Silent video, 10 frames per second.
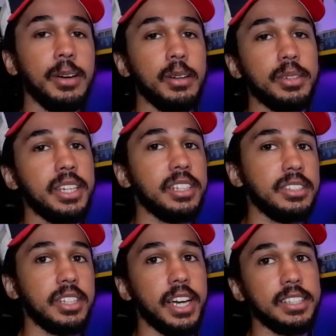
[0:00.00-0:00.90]
However,
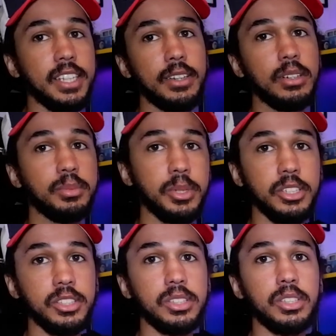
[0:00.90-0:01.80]
yes, you can take it off
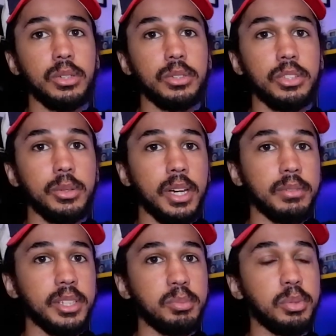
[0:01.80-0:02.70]
because you still do
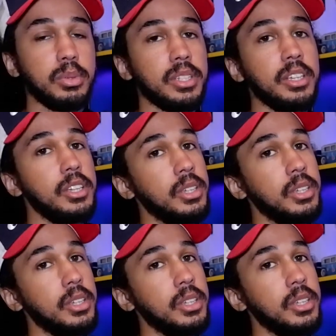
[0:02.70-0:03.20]
have this board,